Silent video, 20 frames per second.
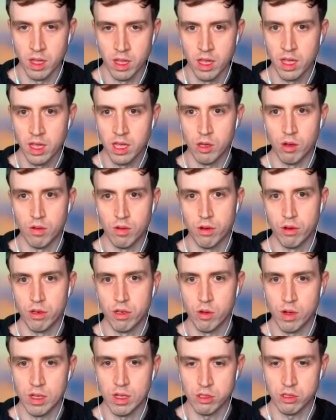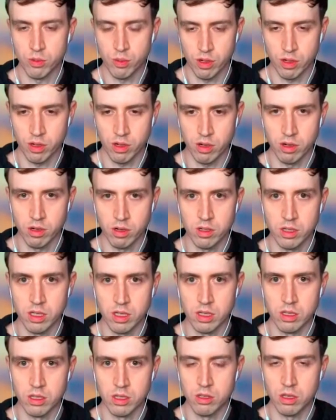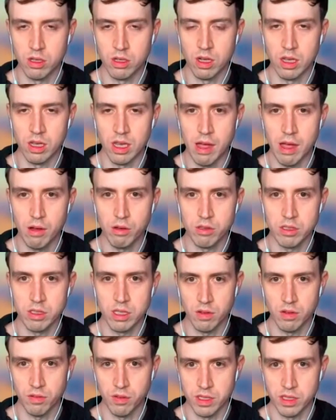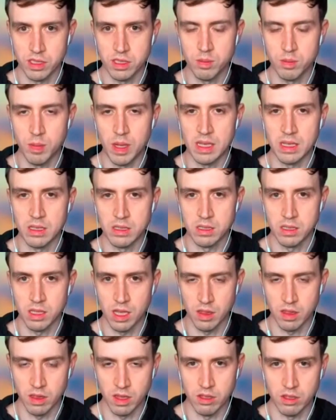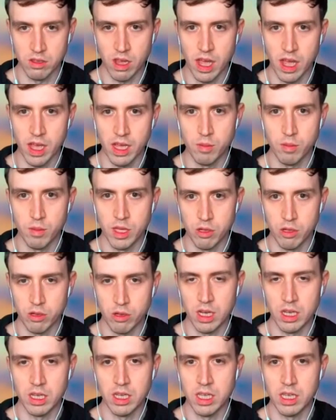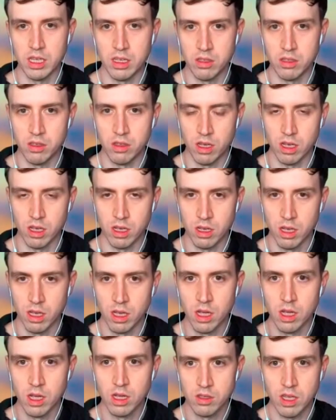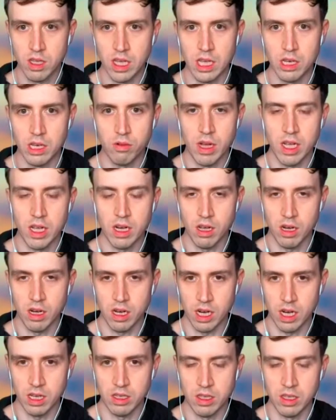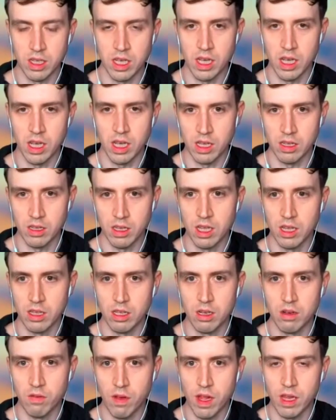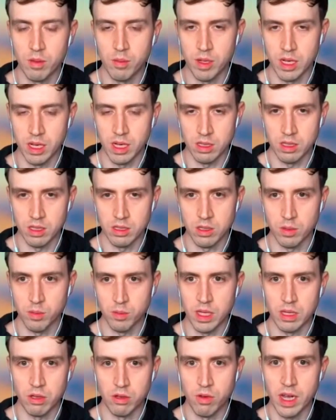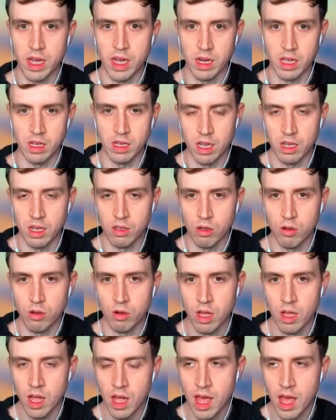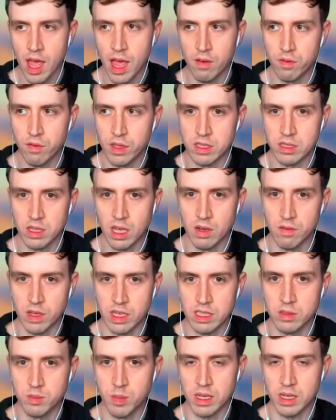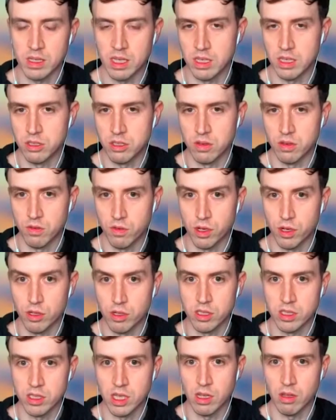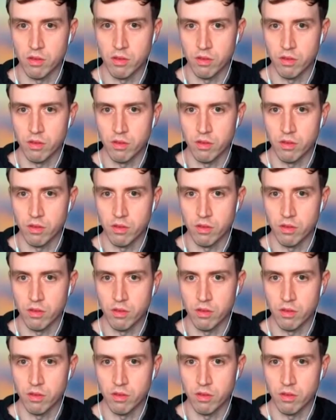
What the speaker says: a new entrepreneur to allow yourself the space and the time that you're going to need to iterate on an idea and to develop it into something great. And don't have this kind of expectation for yourself